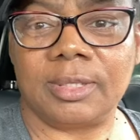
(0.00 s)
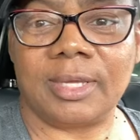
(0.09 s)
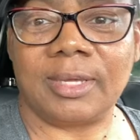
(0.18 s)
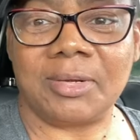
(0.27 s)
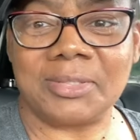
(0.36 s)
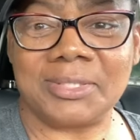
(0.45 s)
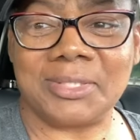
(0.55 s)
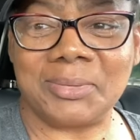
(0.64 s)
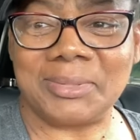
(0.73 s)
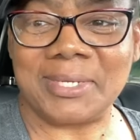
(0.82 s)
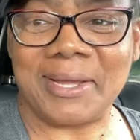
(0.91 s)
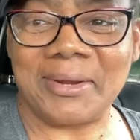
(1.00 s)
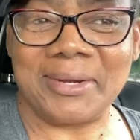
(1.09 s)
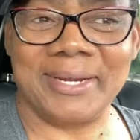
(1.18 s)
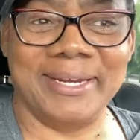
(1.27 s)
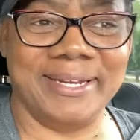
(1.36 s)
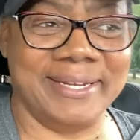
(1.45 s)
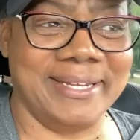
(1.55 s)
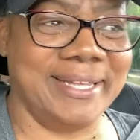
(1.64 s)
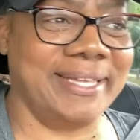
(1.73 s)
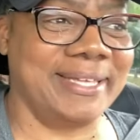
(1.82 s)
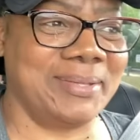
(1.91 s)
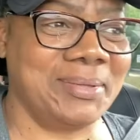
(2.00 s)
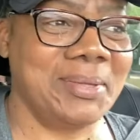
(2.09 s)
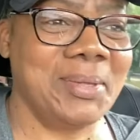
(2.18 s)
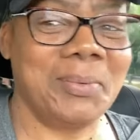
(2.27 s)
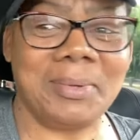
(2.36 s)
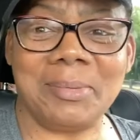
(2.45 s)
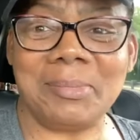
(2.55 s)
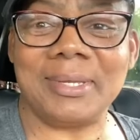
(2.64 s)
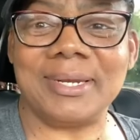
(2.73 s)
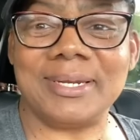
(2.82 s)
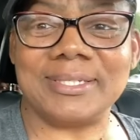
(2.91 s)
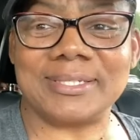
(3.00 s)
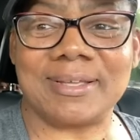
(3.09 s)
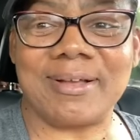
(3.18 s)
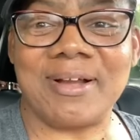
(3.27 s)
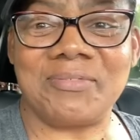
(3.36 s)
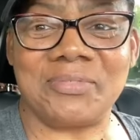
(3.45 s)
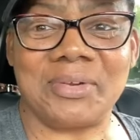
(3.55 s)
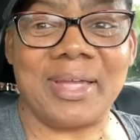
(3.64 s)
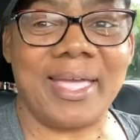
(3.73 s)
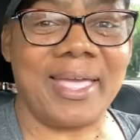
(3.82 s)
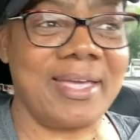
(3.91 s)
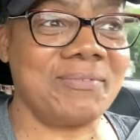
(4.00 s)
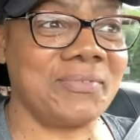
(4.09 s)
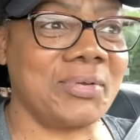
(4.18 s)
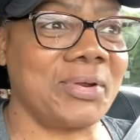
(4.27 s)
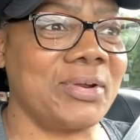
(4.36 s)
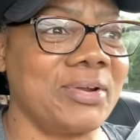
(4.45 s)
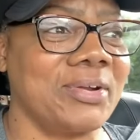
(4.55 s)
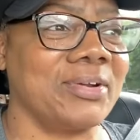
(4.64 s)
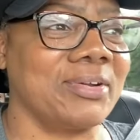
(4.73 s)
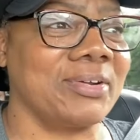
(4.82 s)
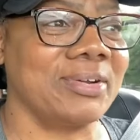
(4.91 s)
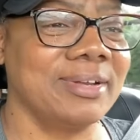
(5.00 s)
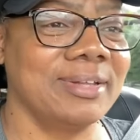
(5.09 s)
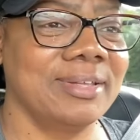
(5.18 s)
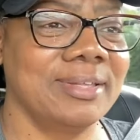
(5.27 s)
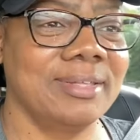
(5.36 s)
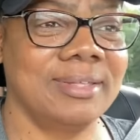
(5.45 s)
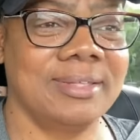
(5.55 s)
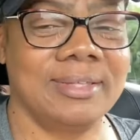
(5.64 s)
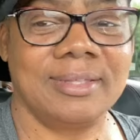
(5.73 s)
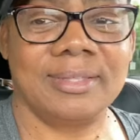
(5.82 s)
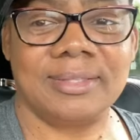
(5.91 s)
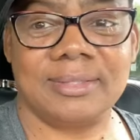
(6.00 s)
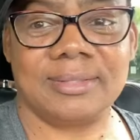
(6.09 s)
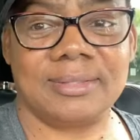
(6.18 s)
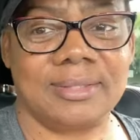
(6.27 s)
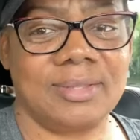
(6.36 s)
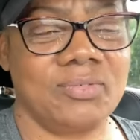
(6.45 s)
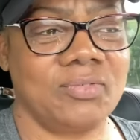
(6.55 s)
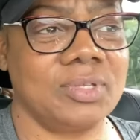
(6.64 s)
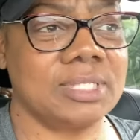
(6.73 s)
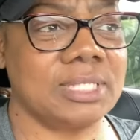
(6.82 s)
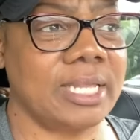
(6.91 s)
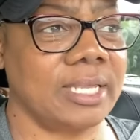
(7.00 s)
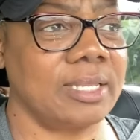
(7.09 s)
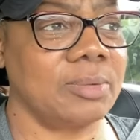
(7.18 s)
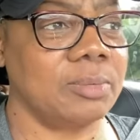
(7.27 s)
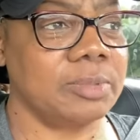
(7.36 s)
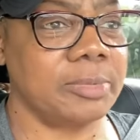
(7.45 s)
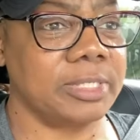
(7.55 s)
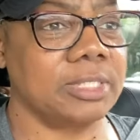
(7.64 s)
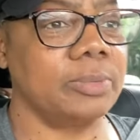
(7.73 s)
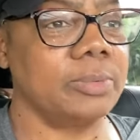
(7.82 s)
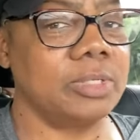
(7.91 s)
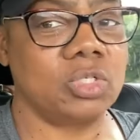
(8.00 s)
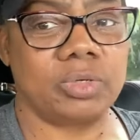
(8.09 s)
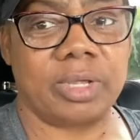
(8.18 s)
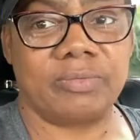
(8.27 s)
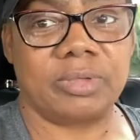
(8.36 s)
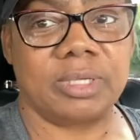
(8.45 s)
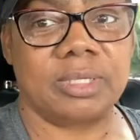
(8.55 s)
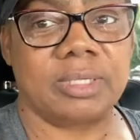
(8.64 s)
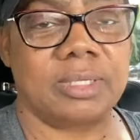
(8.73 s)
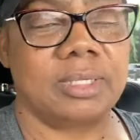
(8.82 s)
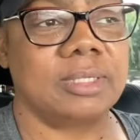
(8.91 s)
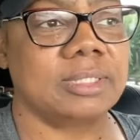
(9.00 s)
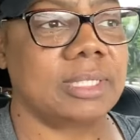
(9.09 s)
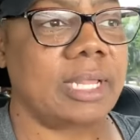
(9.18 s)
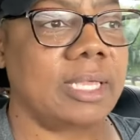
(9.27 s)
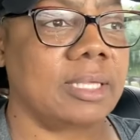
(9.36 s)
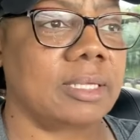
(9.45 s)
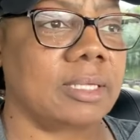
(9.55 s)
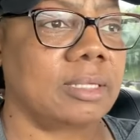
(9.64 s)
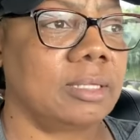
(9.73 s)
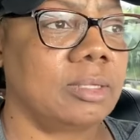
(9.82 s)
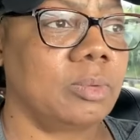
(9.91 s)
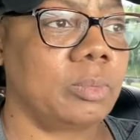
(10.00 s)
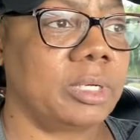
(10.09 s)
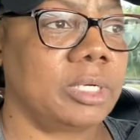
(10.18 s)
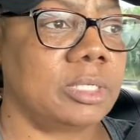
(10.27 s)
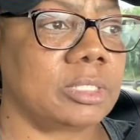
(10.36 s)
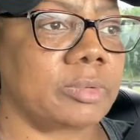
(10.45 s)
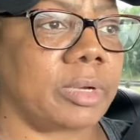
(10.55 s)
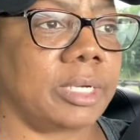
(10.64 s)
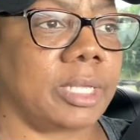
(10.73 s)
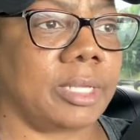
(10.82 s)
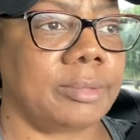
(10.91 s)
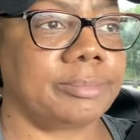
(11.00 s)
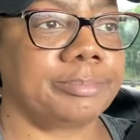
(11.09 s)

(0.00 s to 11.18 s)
They are so tired. We've been in this car forever. It feels like it, especially when the traffic is like what it is right now.